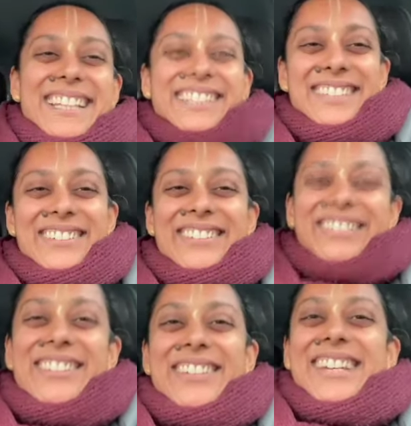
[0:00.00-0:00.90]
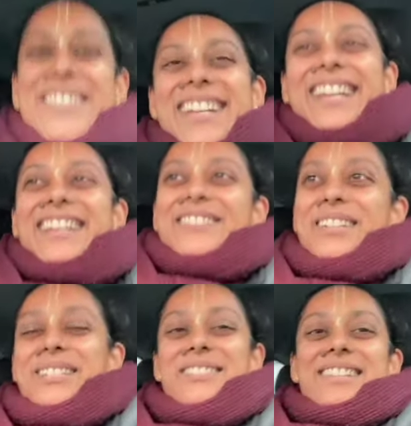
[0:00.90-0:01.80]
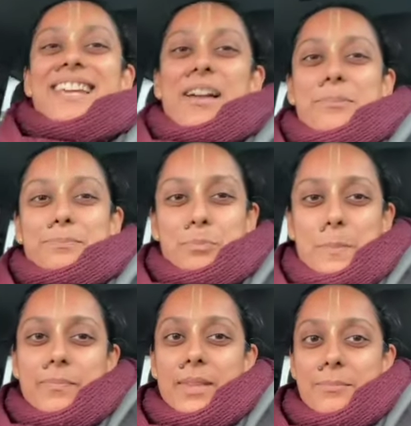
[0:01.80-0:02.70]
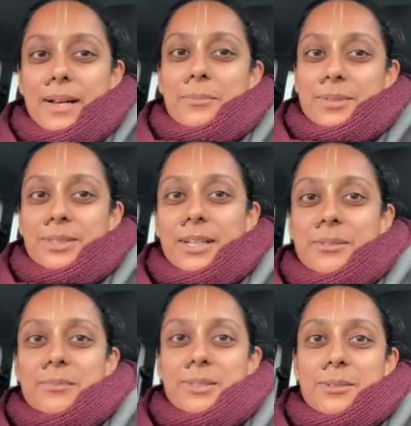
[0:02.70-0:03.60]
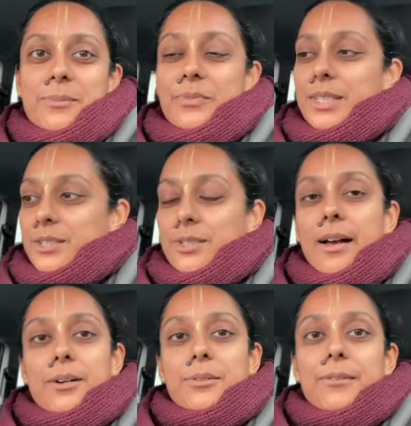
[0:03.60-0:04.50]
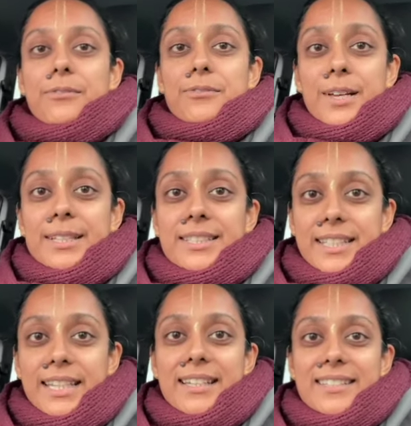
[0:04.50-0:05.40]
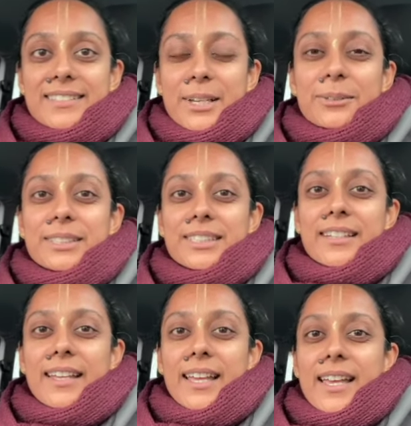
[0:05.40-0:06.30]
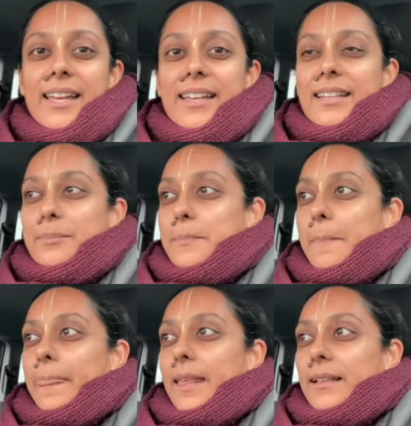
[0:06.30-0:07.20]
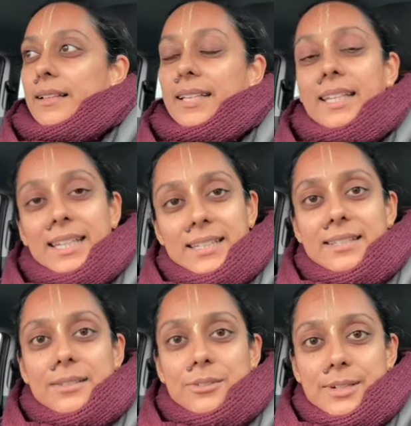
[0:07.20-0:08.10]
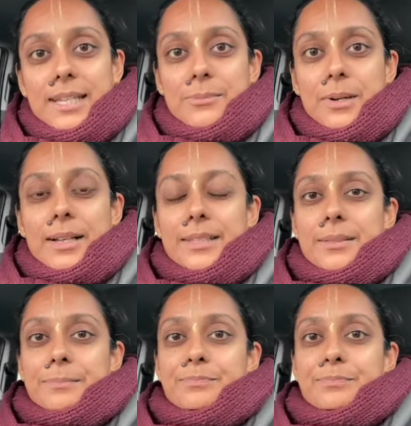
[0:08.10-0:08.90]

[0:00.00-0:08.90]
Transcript: so trying to make sure they have mahapashadum. So this child, the first thing it's going to eat grain-wise